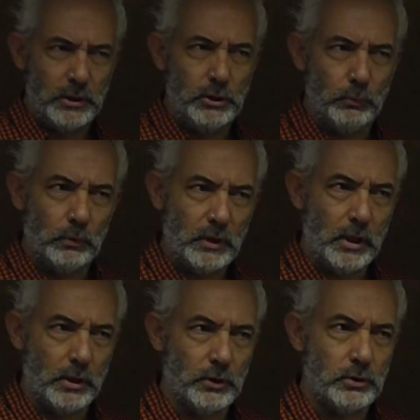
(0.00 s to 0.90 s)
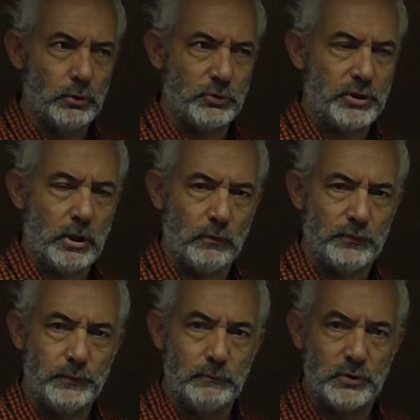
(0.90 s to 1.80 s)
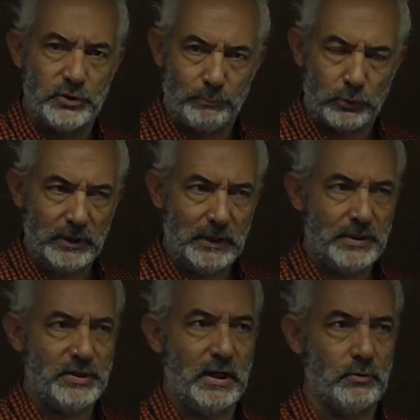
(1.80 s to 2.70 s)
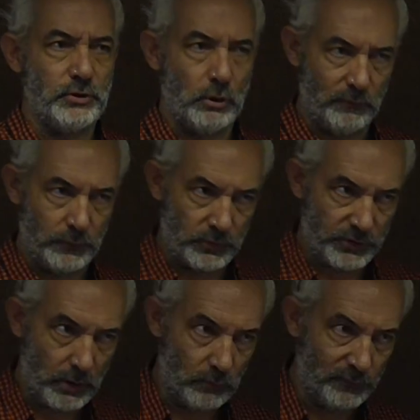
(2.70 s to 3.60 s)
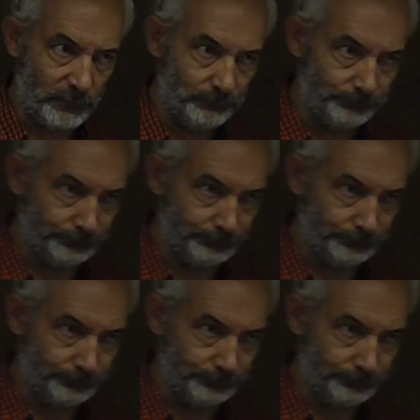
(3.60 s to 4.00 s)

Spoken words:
You will learn yourself to bring that out of yourself.